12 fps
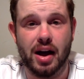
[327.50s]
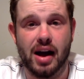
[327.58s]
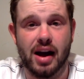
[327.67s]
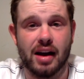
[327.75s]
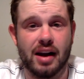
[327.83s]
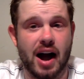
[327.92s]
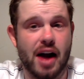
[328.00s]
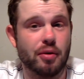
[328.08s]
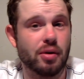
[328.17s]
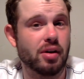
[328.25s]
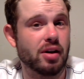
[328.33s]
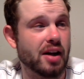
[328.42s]
And I
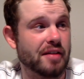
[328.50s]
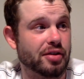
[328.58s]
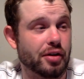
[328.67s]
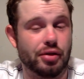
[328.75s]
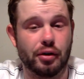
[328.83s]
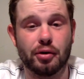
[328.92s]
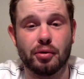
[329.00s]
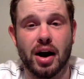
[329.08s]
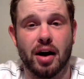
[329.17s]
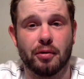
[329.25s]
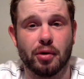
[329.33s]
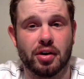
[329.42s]
really like the
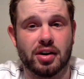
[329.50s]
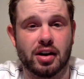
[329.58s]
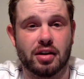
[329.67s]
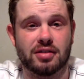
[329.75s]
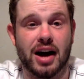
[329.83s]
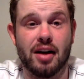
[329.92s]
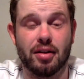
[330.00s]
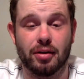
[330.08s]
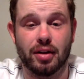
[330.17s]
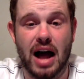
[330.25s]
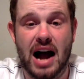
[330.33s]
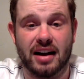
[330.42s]
third-round rookie, Tyler
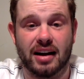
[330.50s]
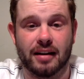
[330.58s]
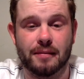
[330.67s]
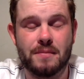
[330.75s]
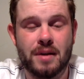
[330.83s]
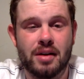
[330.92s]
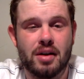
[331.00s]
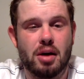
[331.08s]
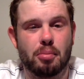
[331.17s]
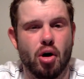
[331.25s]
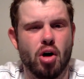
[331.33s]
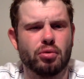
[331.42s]
Lockett.
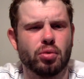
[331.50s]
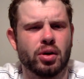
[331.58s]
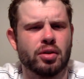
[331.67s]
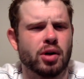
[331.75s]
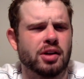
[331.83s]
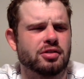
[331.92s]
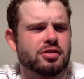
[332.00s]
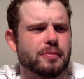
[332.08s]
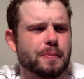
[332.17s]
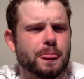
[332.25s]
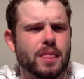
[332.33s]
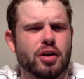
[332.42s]
Baldwin
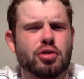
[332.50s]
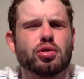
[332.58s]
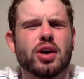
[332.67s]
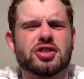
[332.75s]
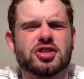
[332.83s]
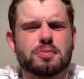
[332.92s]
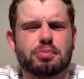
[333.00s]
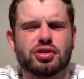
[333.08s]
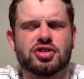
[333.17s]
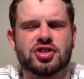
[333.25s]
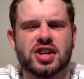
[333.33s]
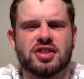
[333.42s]
runs crisp,
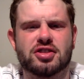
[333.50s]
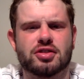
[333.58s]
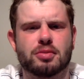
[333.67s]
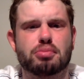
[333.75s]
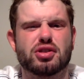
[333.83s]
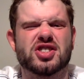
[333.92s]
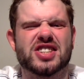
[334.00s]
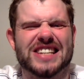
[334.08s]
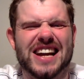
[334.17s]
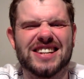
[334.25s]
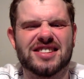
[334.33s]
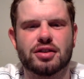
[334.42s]
precise,
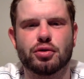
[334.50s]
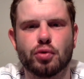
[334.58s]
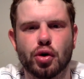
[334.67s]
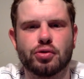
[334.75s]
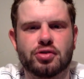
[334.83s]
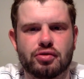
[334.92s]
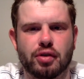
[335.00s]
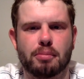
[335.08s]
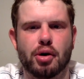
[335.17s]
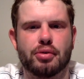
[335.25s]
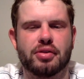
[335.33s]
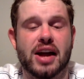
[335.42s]
precise routes from
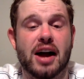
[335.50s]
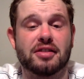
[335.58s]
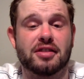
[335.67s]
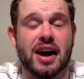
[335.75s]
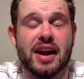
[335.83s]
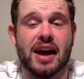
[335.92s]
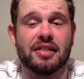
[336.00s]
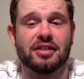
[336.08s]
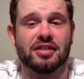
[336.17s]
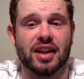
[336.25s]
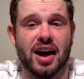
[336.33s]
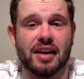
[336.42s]
both the outside and the
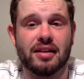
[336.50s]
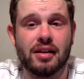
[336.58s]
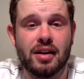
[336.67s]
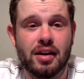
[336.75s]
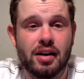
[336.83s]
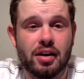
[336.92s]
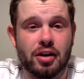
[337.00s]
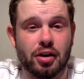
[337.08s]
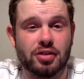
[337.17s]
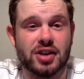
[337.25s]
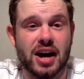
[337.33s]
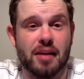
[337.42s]
slot.
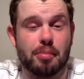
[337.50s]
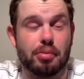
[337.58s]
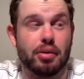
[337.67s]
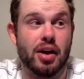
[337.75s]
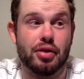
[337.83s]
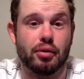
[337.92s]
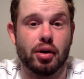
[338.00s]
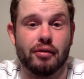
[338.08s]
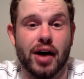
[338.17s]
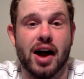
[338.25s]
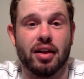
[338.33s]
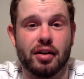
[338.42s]
Kearse had a plethora of
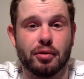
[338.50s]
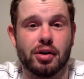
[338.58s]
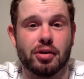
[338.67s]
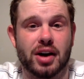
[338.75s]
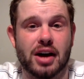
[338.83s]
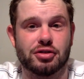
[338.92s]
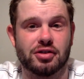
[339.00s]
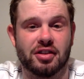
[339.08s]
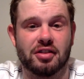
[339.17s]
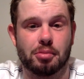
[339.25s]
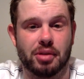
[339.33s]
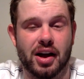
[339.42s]
highlight reel catches
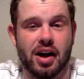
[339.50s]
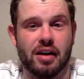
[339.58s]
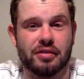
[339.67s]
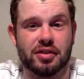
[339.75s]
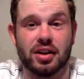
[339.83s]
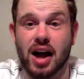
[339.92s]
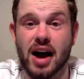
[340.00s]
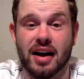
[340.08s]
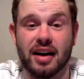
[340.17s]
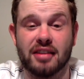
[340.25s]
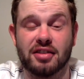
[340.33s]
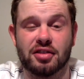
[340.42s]
in the playoffs, and
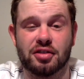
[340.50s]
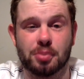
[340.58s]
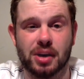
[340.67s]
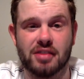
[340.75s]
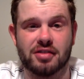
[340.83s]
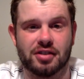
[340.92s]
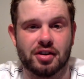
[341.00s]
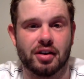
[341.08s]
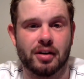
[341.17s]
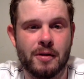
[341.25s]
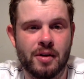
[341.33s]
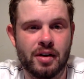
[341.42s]
Lockett is a speedster.